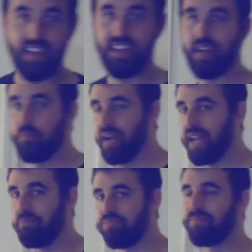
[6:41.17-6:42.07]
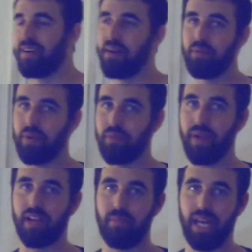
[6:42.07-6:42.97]
But I probably wouldn't
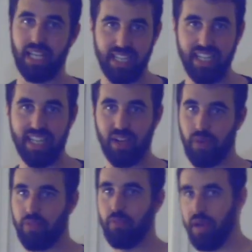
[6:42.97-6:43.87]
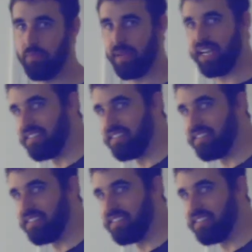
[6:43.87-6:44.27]
recommend leading with 1 because